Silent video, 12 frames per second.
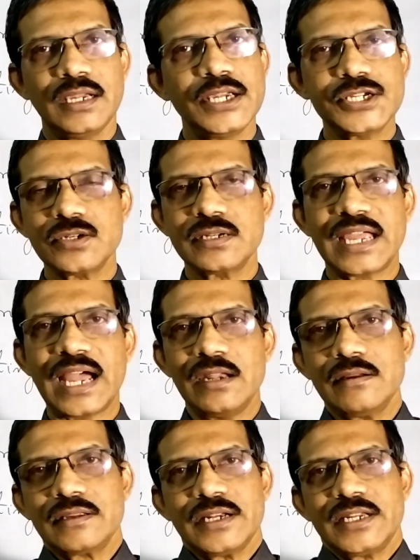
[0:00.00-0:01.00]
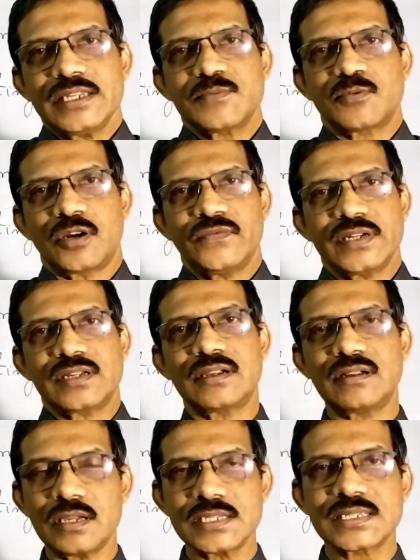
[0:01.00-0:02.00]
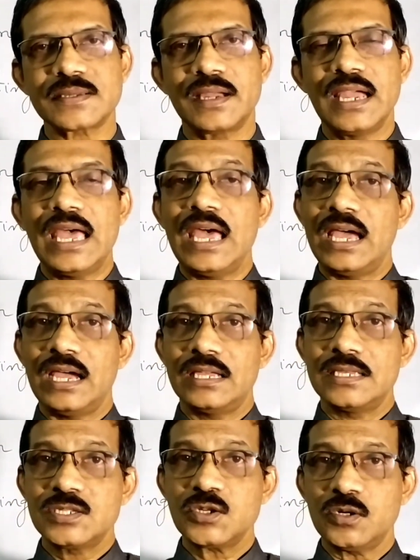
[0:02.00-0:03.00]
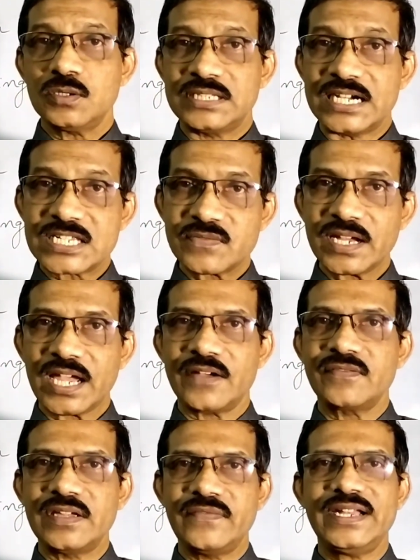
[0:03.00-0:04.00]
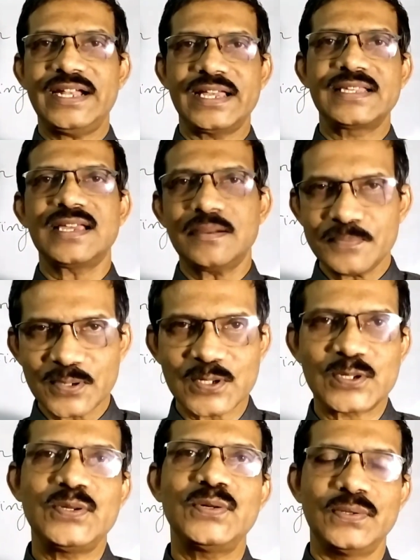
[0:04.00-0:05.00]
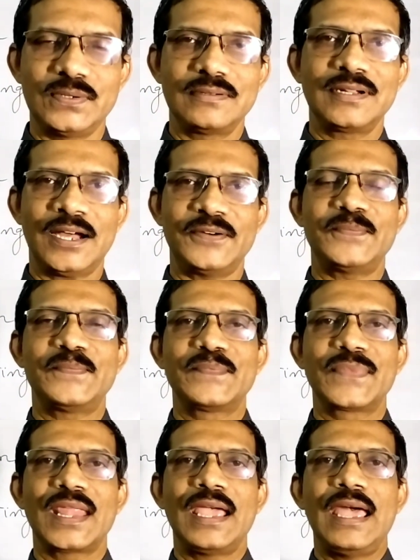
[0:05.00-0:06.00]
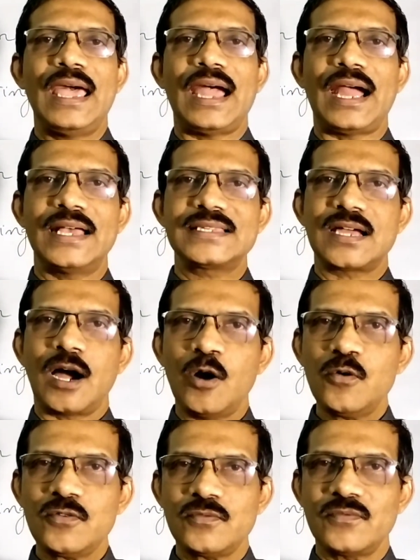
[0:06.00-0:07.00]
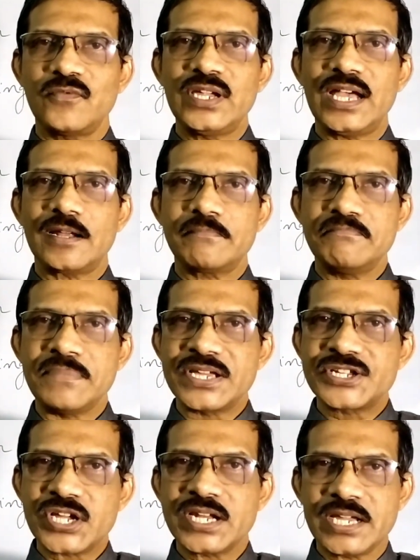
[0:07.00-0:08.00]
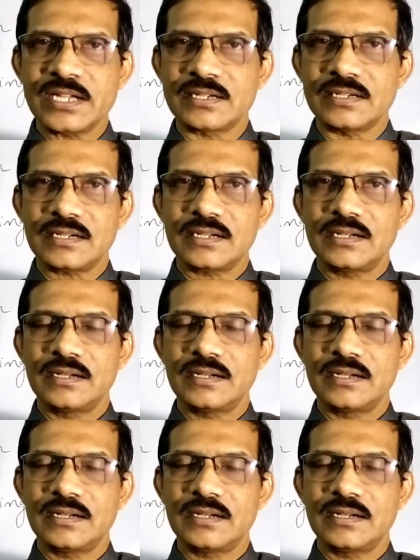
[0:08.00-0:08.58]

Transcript: he should calculate his profit or loss. So that's why I have given an example to you now as how we are measuring